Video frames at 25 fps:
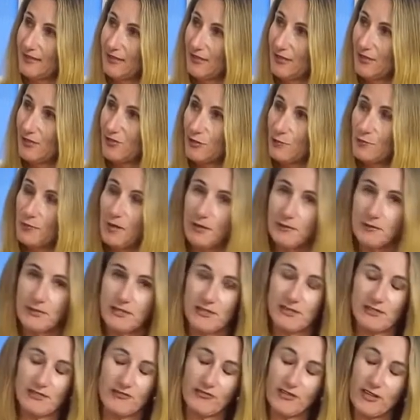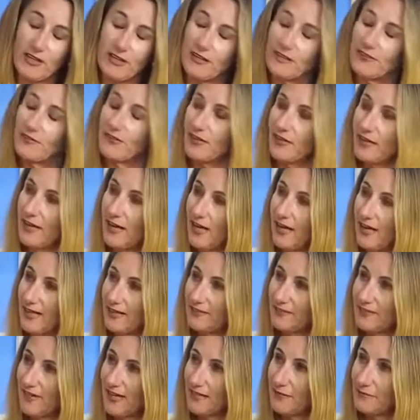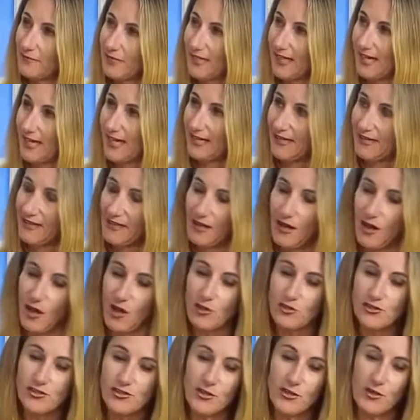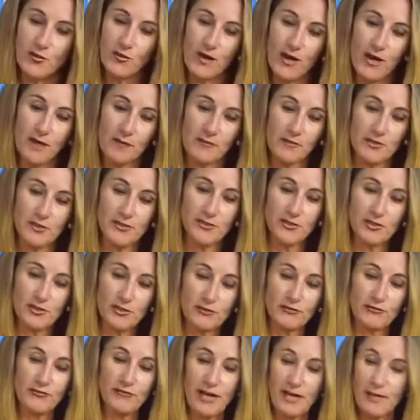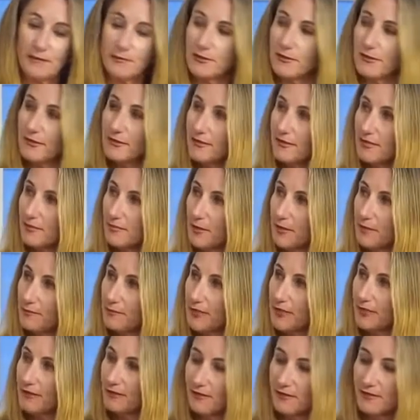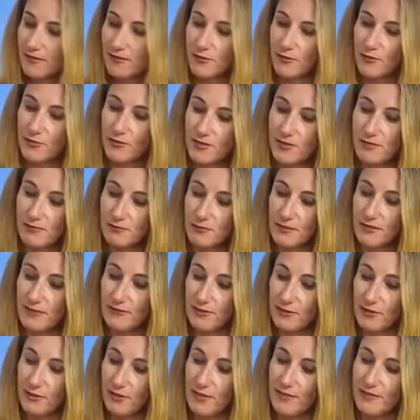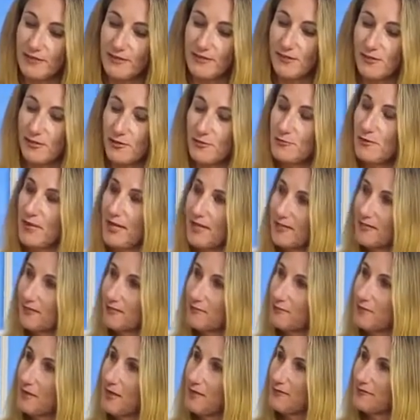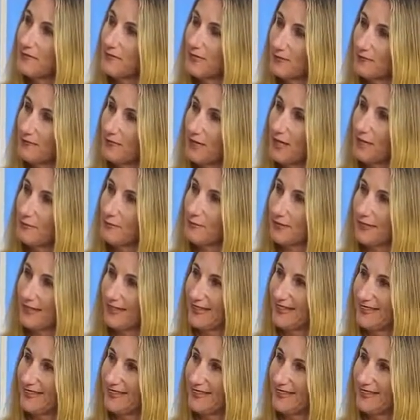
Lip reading: So pumpkin is very, very high in vitamin A. Also, there's good fiber in this pumpkin, and so this, believe it or not, this soup has some fiber in it.